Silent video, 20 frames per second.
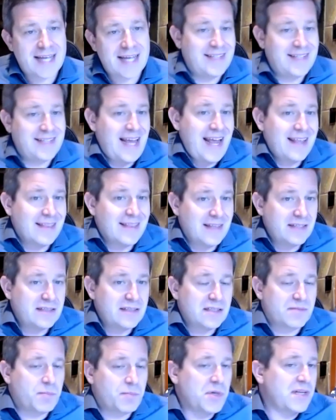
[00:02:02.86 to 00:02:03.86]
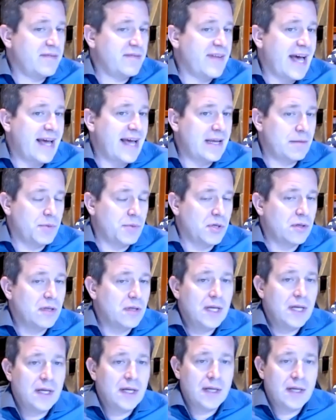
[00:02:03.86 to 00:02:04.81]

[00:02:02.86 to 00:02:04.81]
that hey, this is pretty valuable